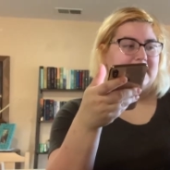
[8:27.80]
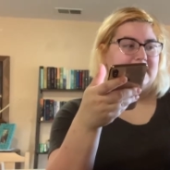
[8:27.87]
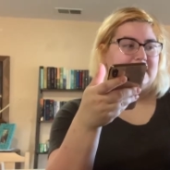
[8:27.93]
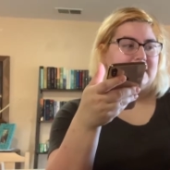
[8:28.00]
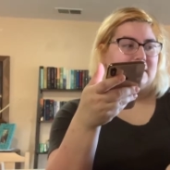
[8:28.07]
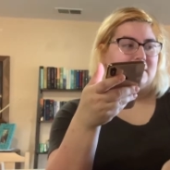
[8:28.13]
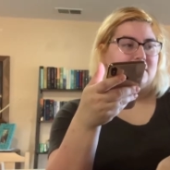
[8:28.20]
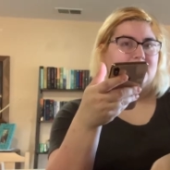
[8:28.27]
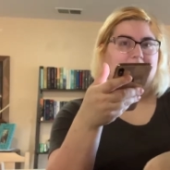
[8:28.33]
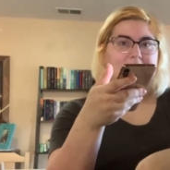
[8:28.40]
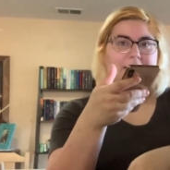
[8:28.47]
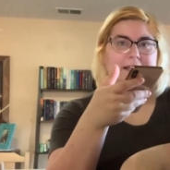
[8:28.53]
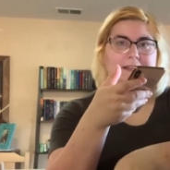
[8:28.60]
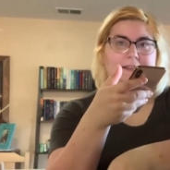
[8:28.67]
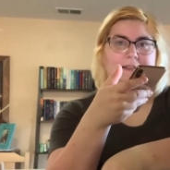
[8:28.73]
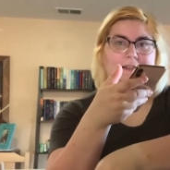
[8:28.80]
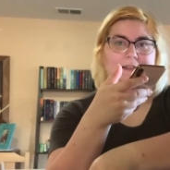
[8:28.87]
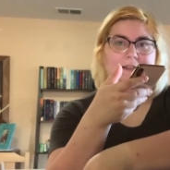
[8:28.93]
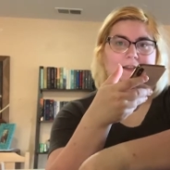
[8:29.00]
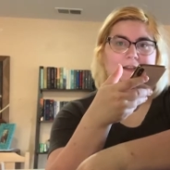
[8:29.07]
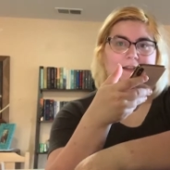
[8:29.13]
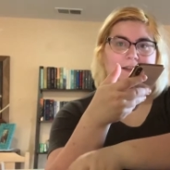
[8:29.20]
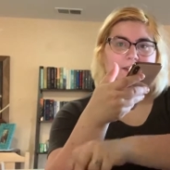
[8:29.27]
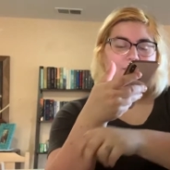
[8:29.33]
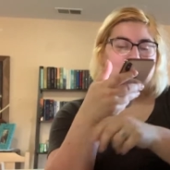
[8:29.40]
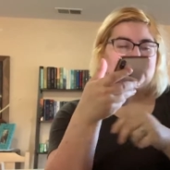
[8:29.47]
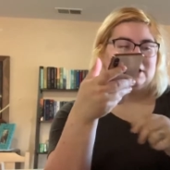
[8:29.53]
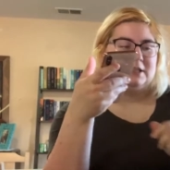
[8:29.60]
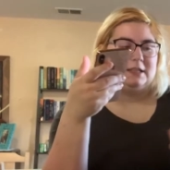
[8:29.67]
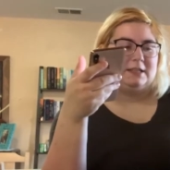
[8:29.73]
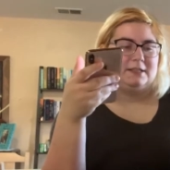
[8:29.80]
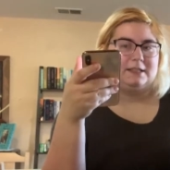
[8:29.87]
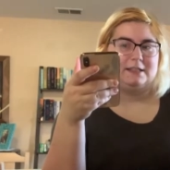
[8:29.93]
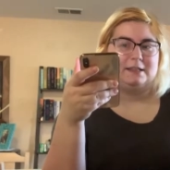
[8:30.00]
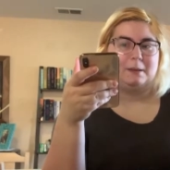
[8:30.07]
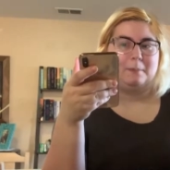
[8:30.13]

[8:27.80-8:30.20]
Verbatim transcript: in here. Look at this. She thinks this is